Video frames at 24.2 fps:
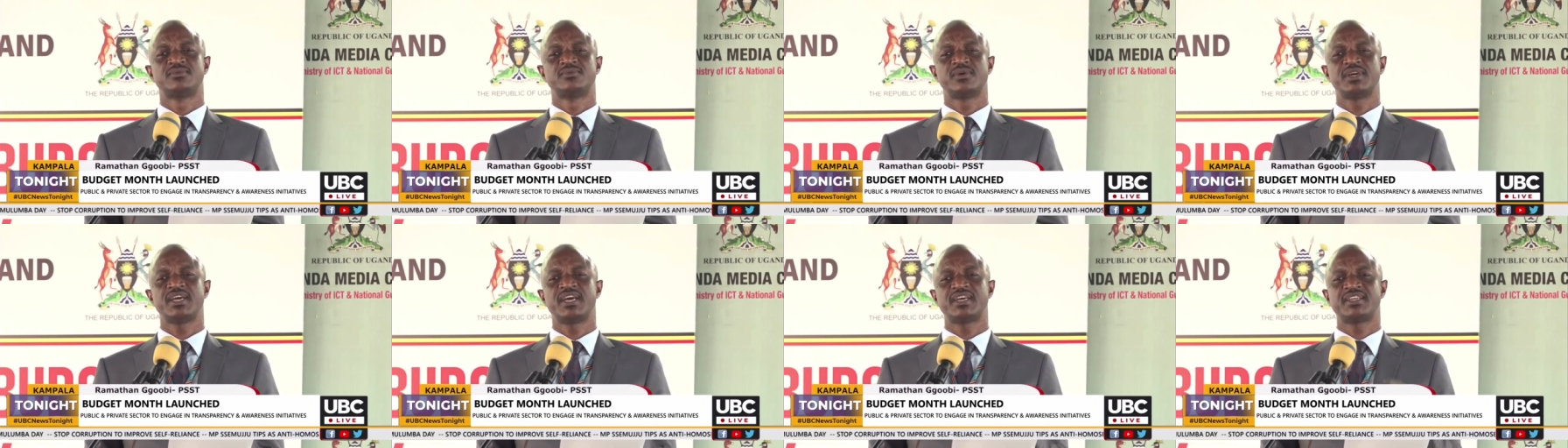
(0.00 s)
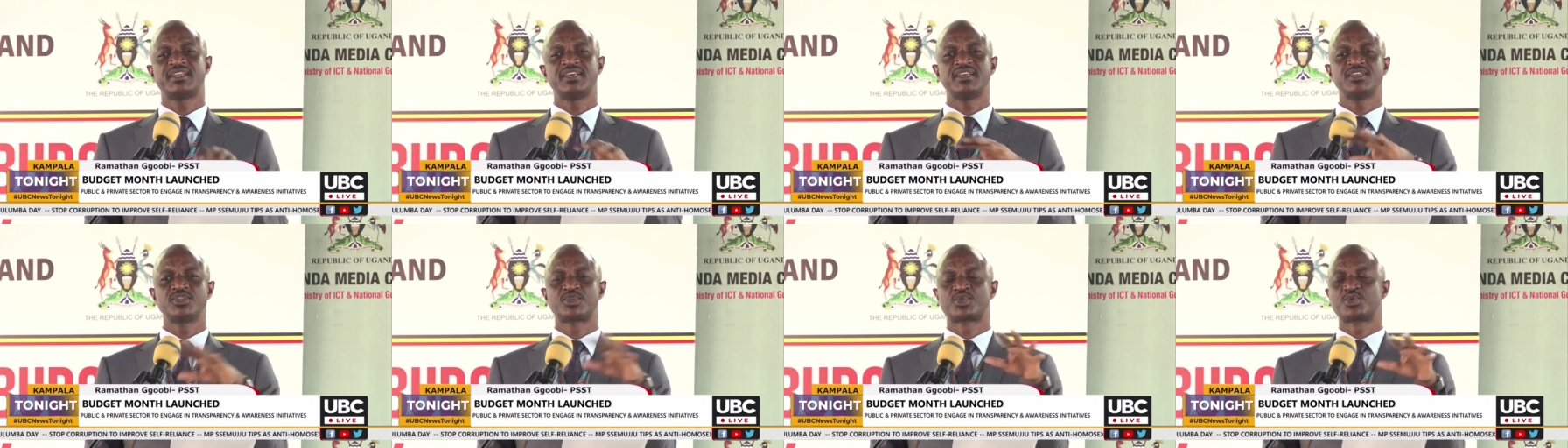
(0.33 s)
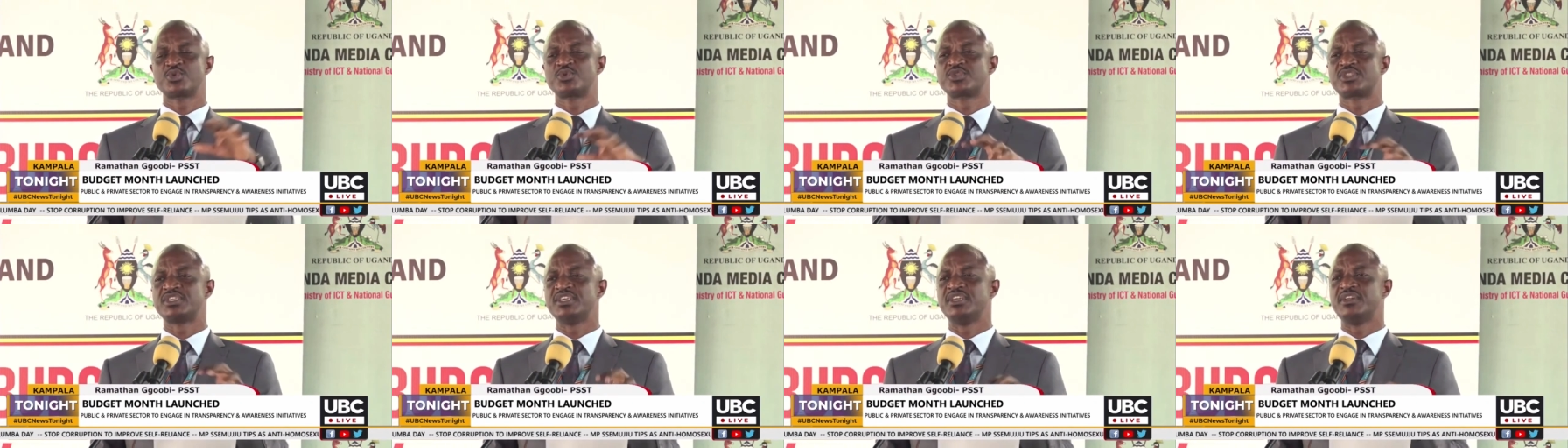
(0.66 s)
where are the
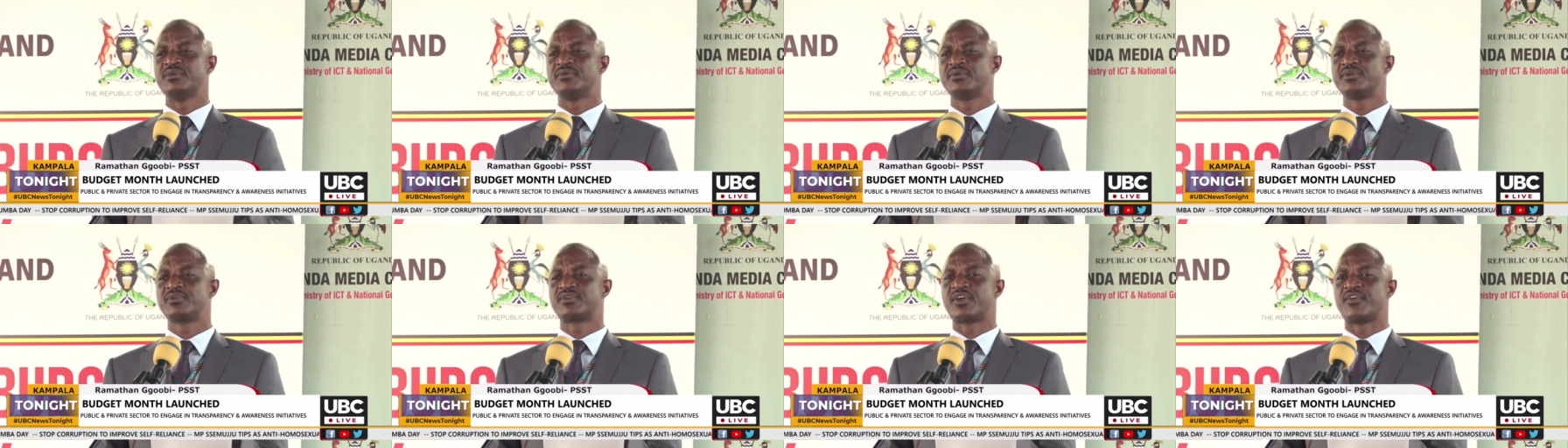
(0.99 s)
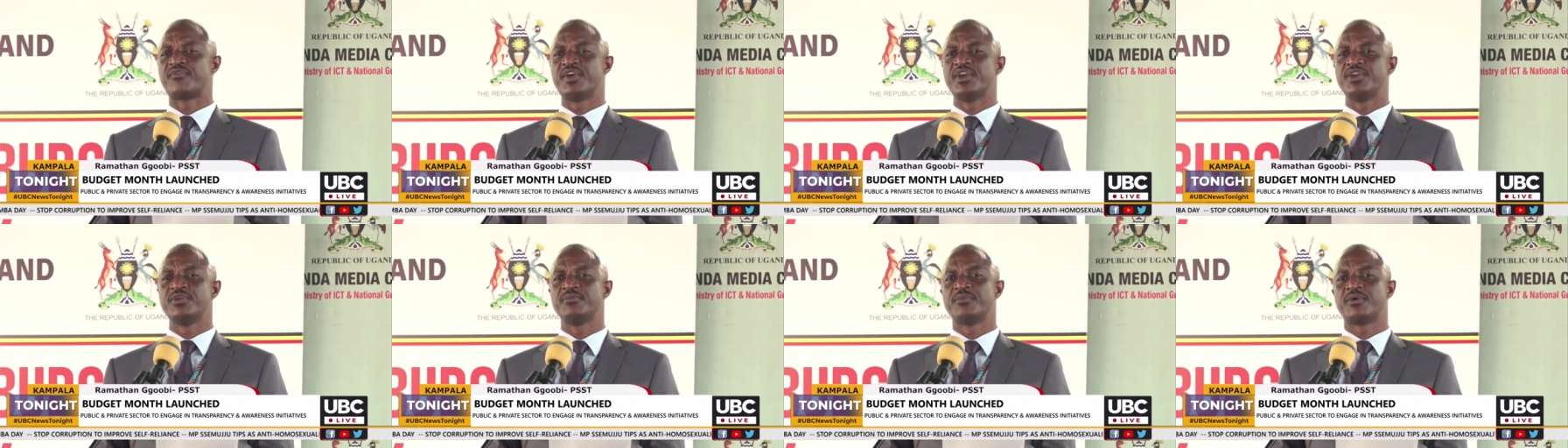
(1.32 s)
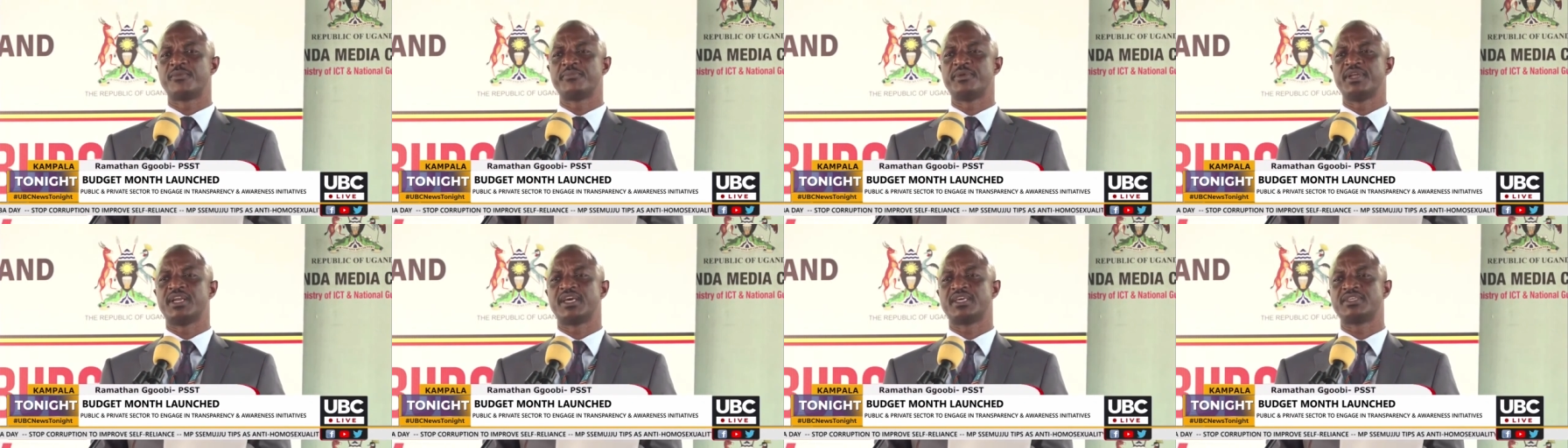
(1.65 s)
issues in revenue
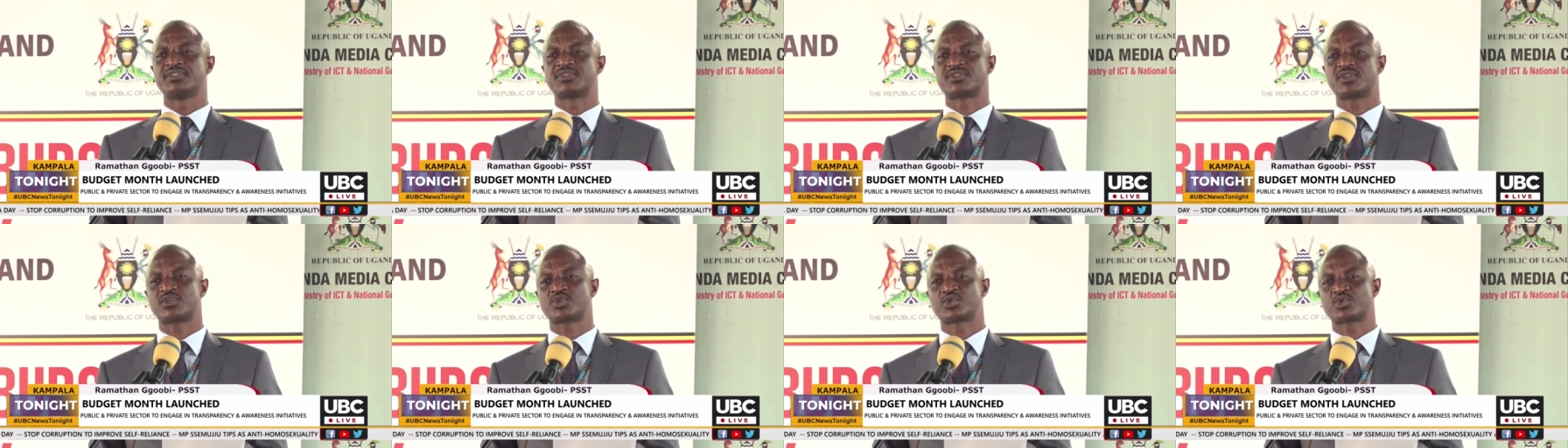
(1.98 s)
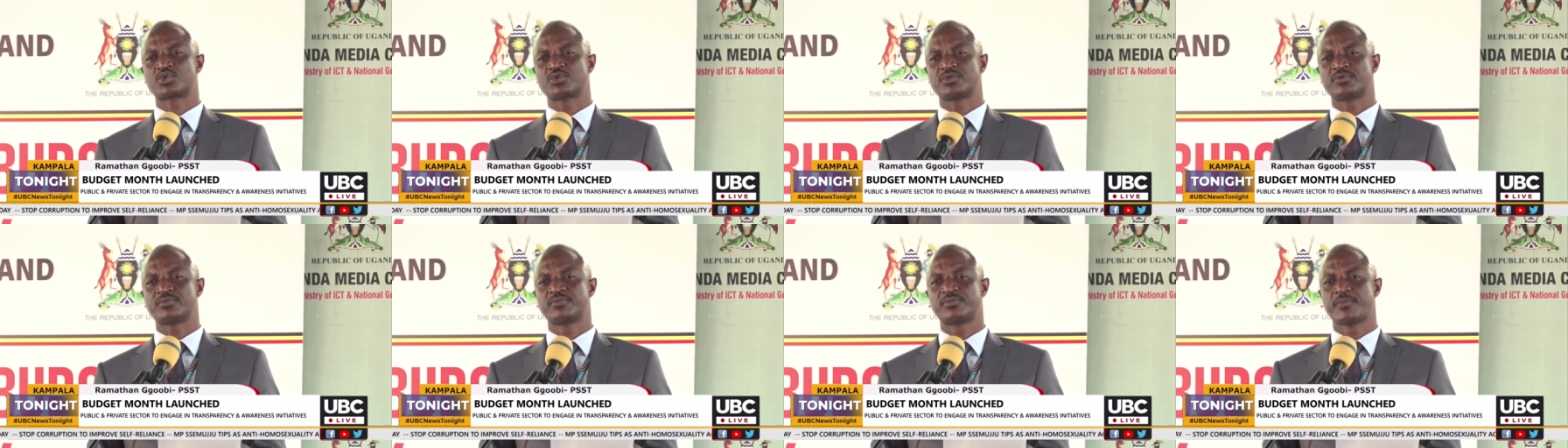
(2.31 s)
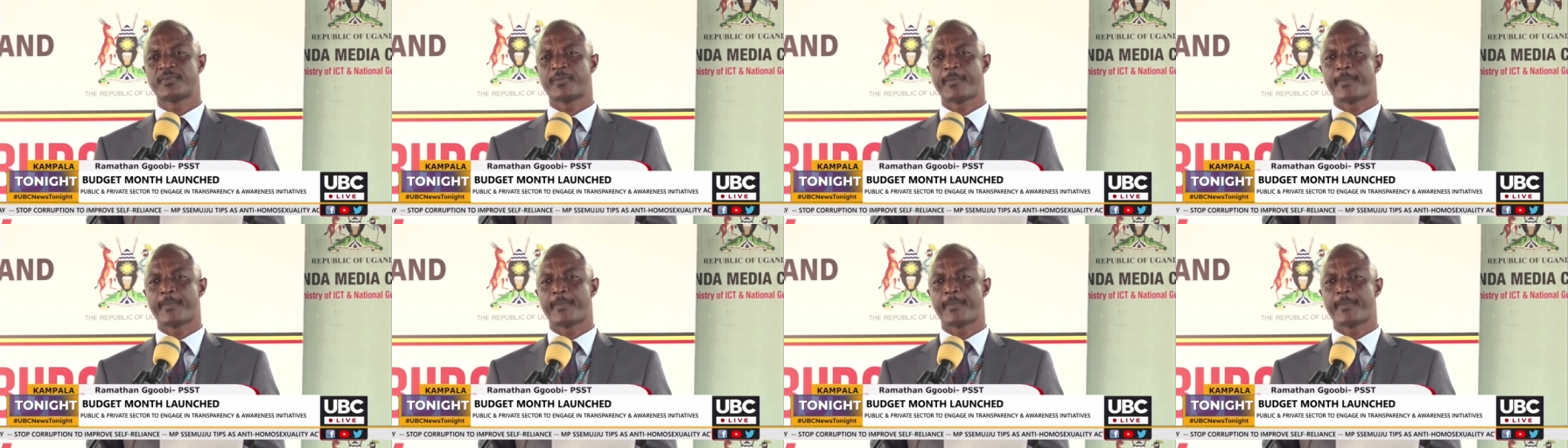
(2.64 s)
mobilization?